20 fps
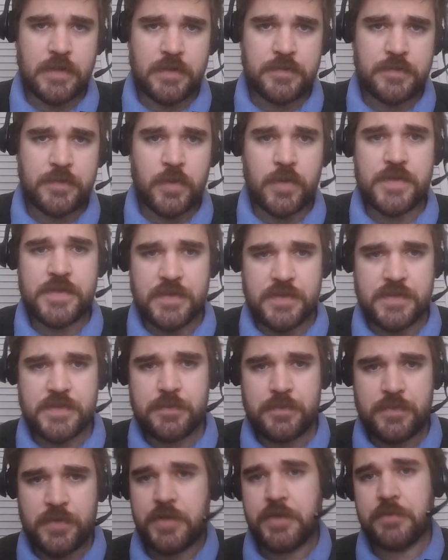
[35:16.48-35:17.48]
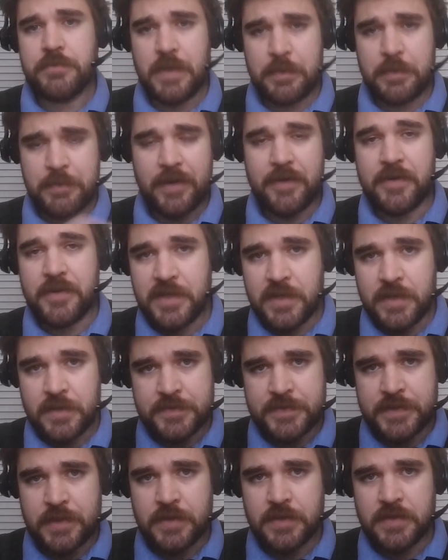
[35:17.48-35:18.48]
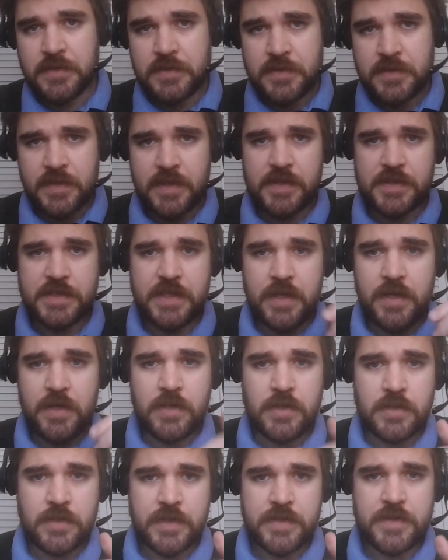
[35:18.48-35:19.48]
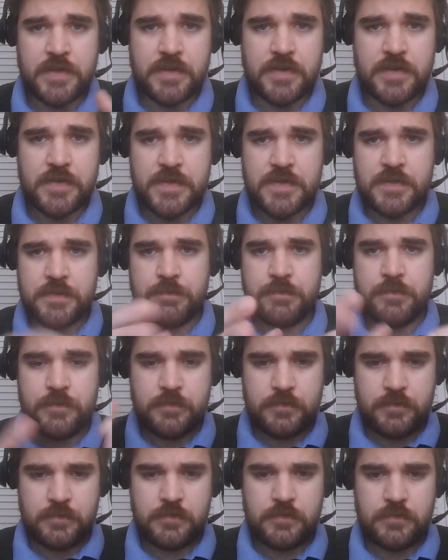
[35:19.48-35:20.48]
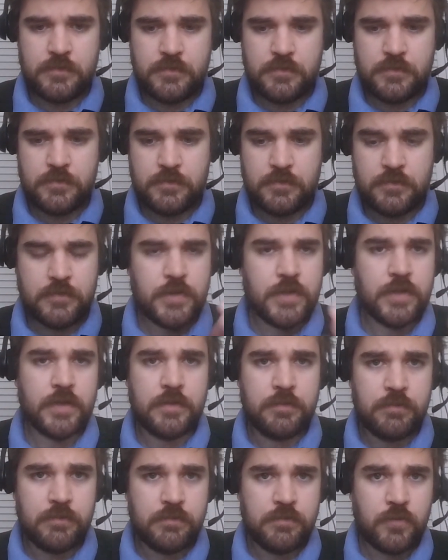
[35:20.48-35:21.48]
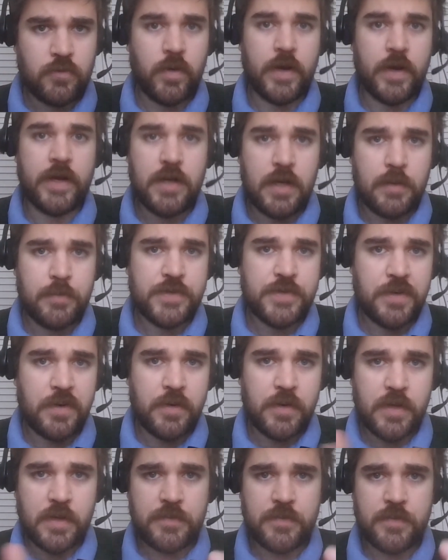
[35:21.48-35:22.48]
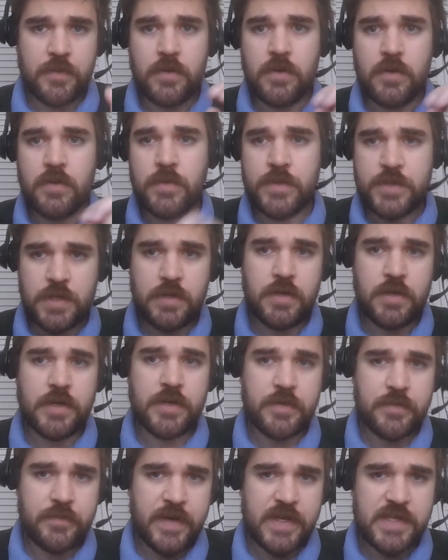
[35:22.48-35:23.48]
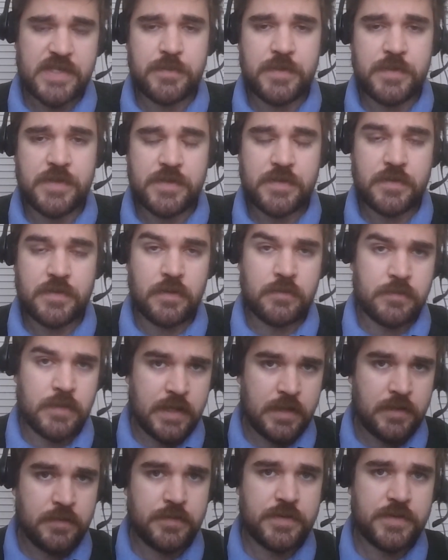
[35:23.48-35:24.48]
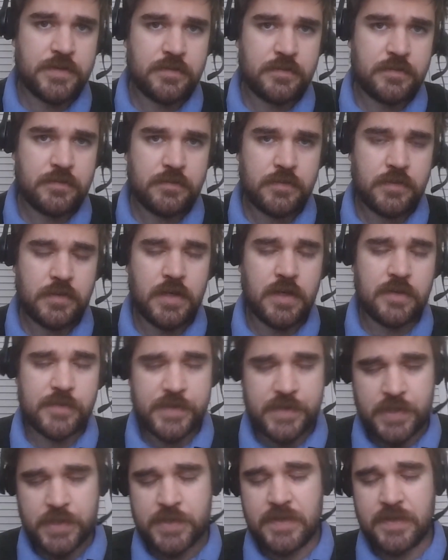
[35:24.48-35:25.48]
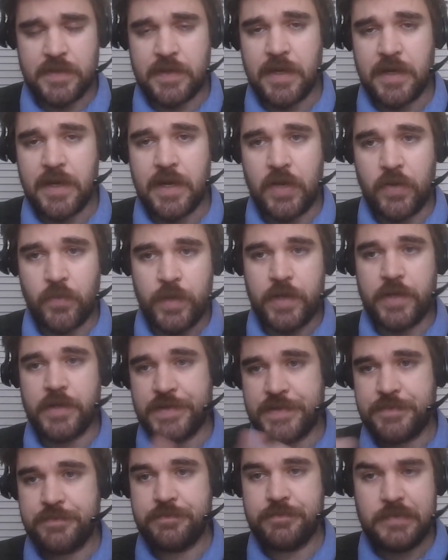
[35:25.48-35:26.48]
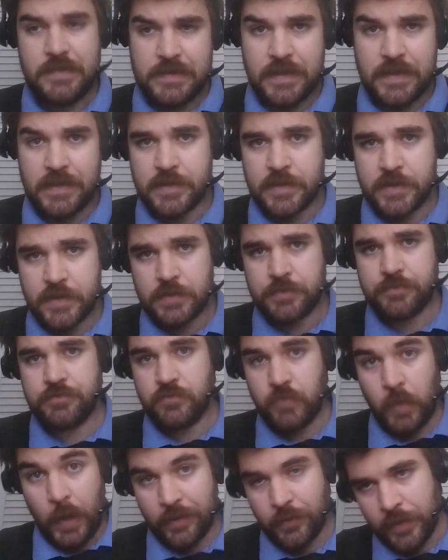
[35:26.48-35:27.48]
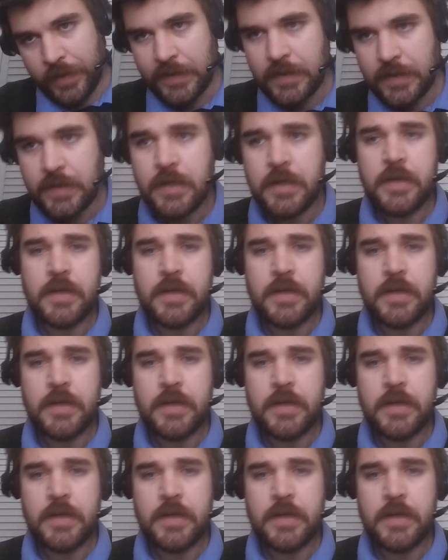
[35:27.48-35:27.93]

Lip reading: of course, it's pretty apparent after today's call that there's really great opportunity for a return on investment around conversational AI when it's done the right way